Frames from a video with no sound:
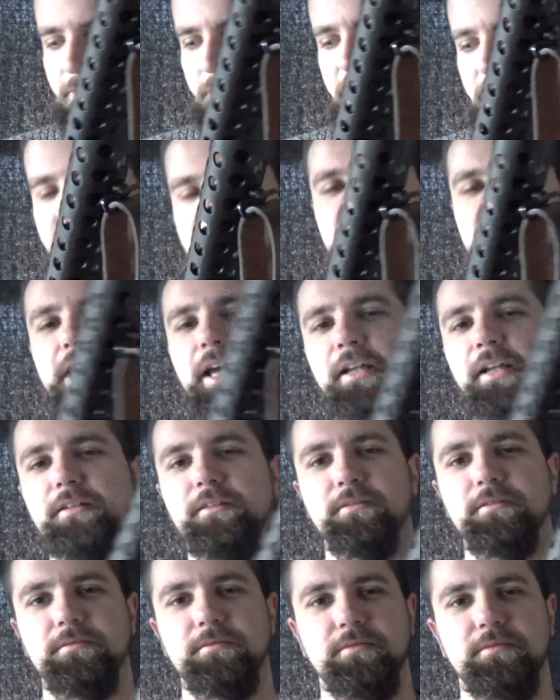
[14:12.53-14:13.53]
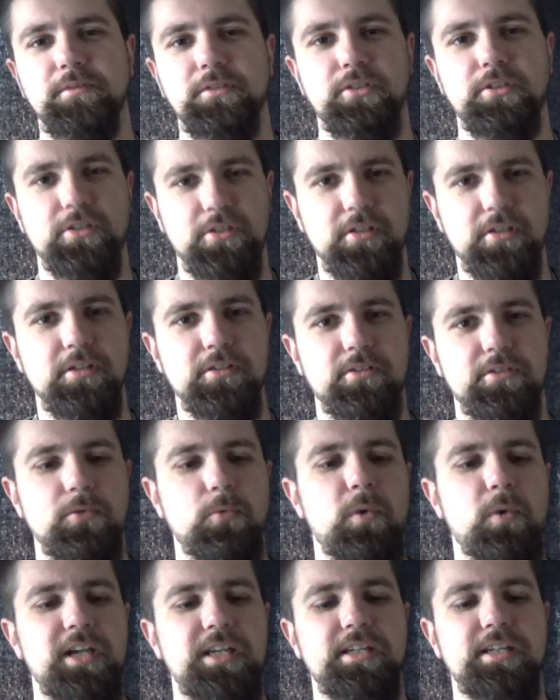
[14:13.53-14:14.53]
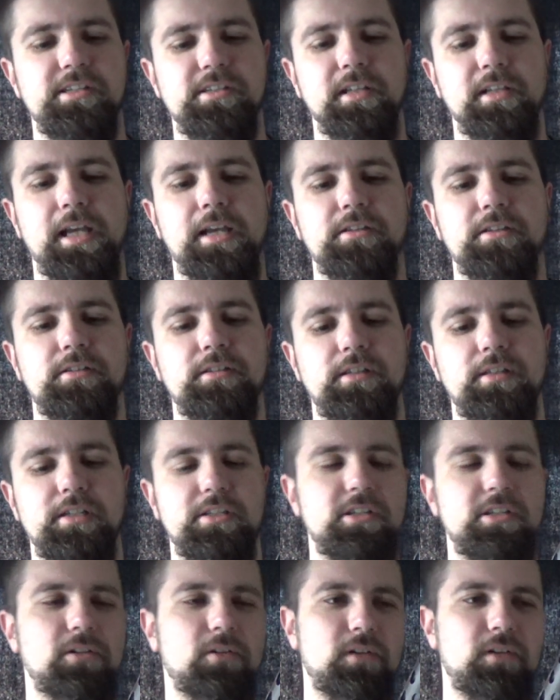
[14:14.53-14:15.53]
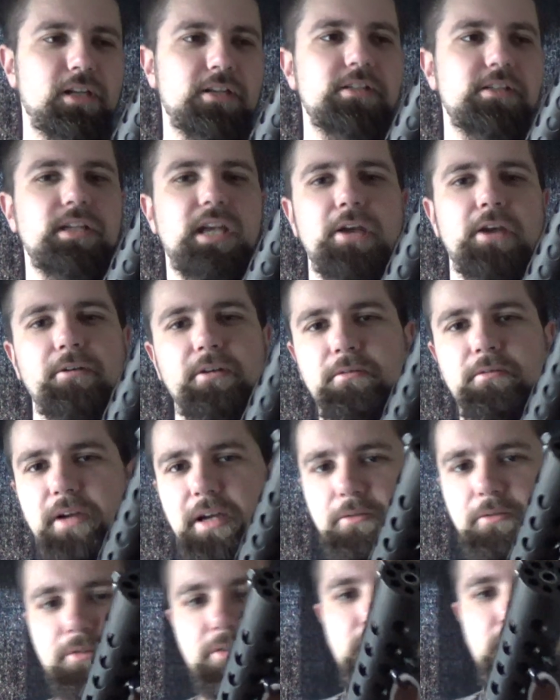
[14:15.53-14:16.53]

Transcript: with the Sten, just because the weight is less. It's a lot less to carry around,